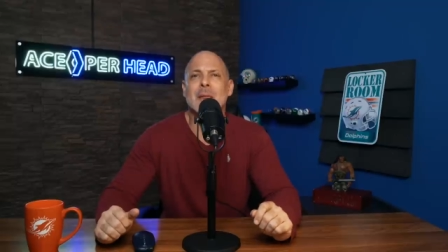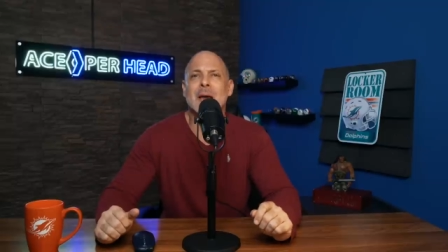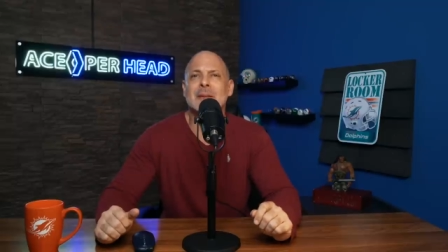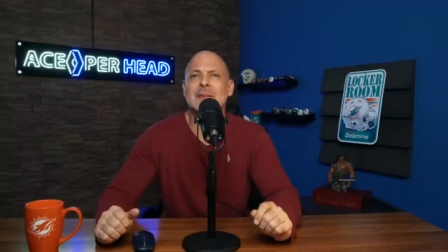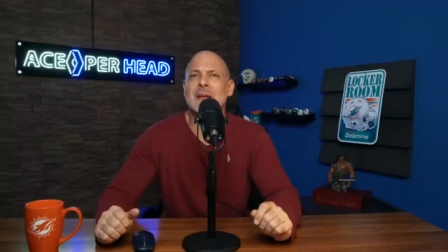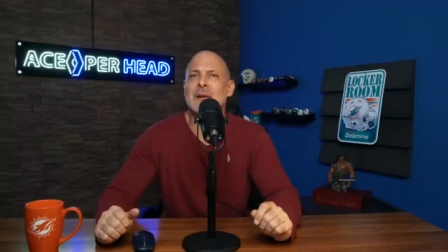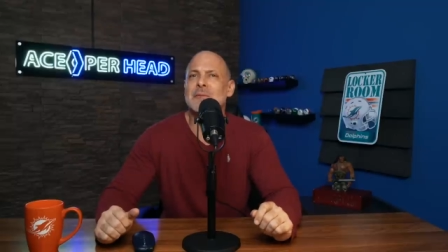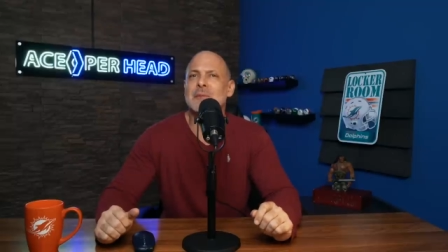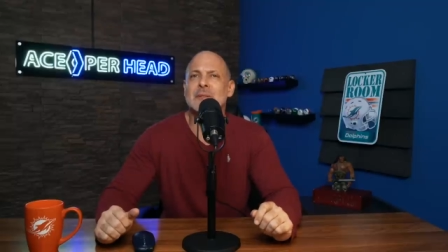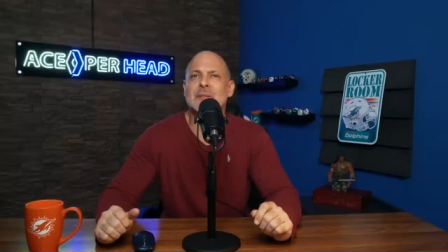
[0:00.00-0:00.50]
I
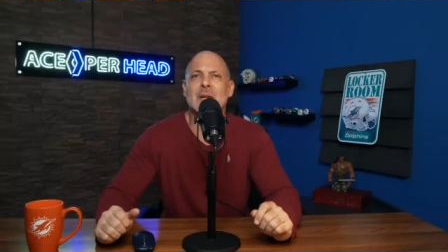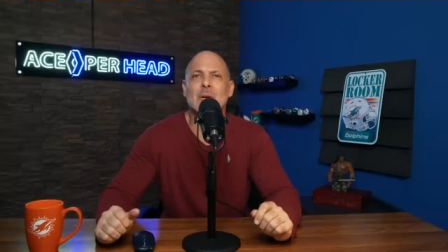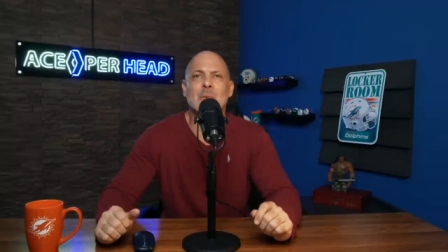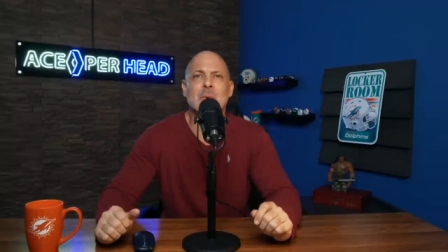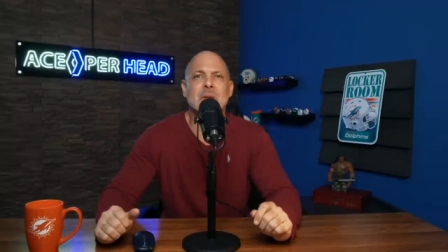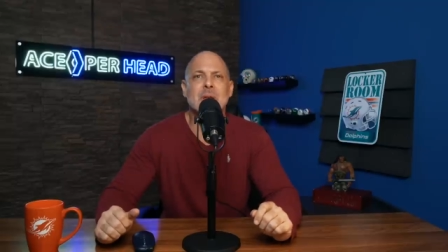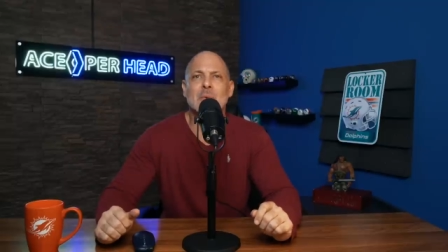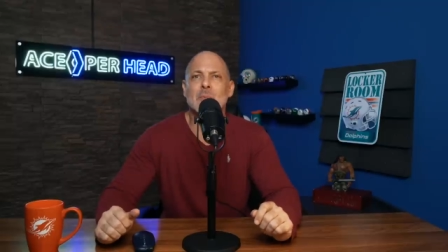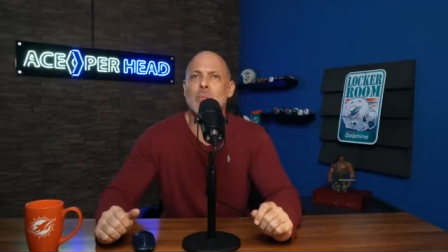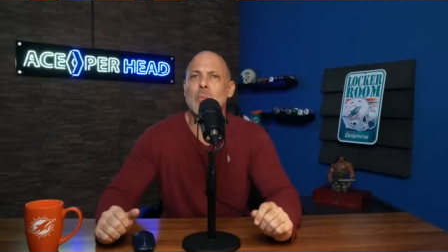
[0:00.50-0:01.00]
definitely think
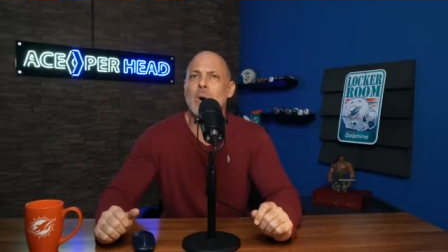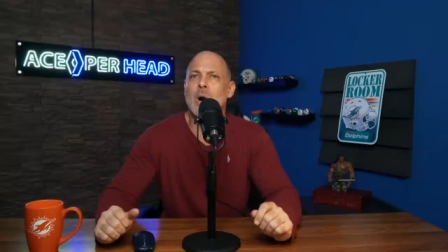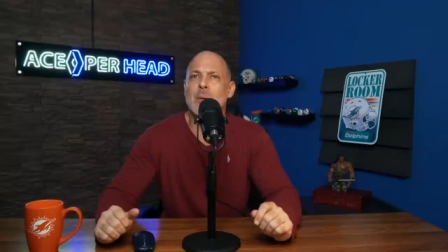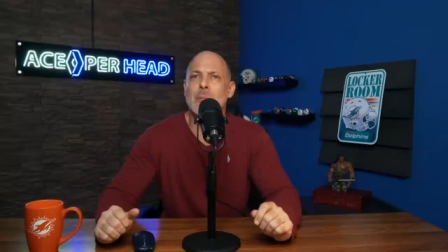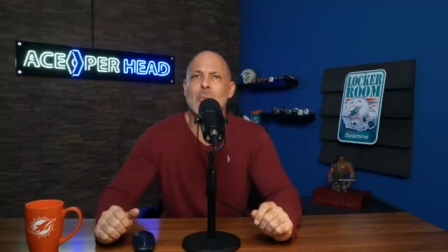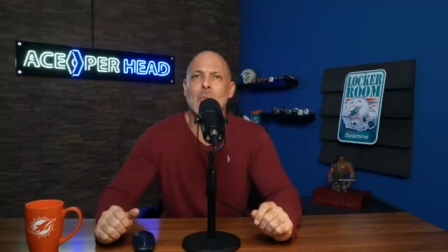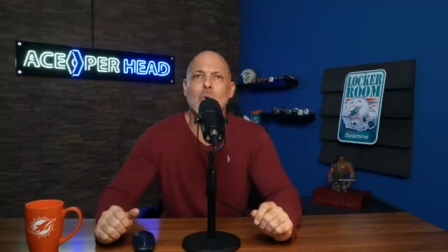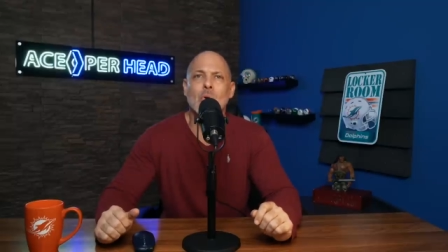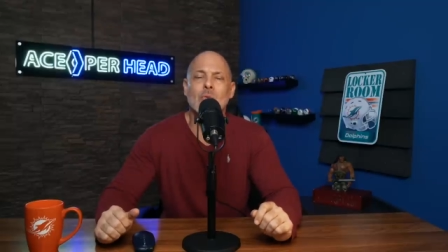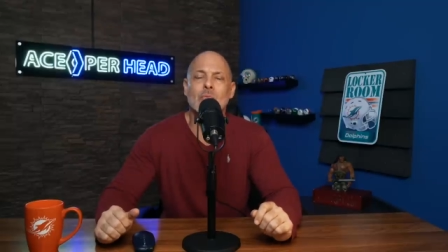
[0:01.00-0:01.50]
we need
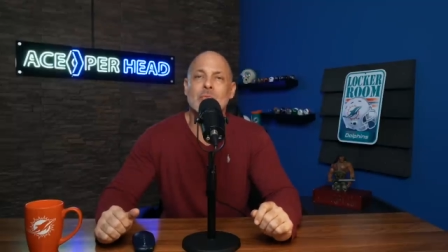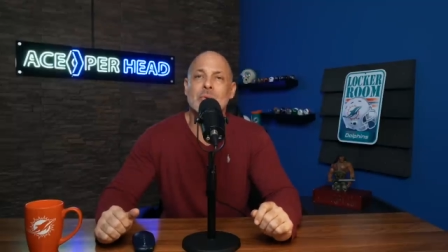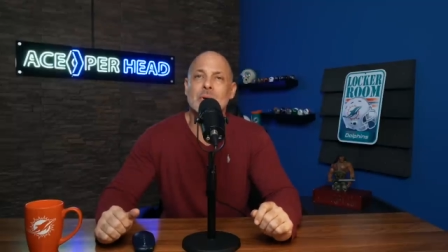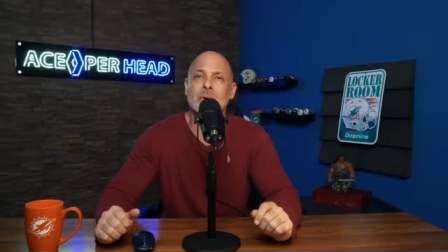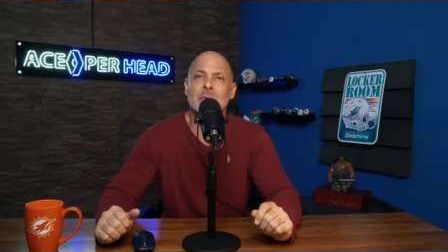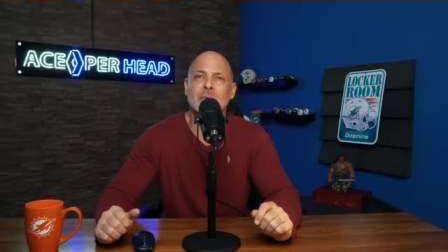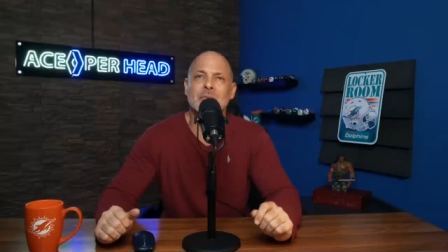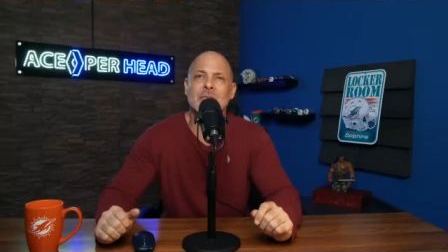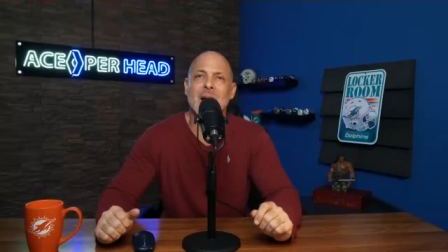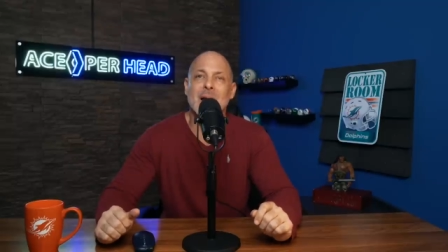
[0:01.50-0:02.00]
one more
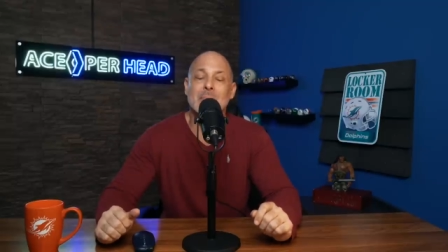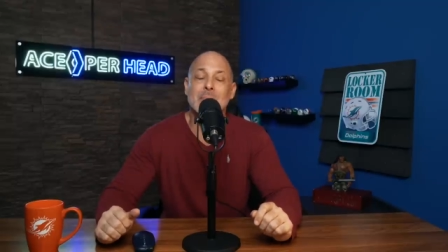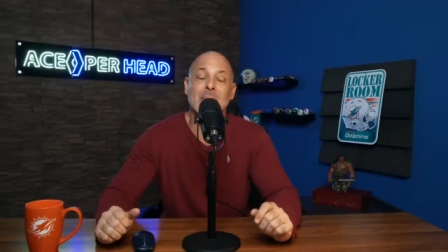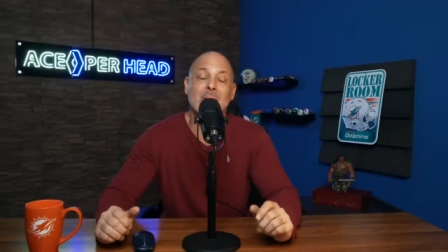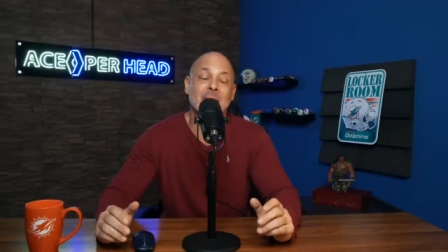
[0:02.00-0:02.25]
real vet,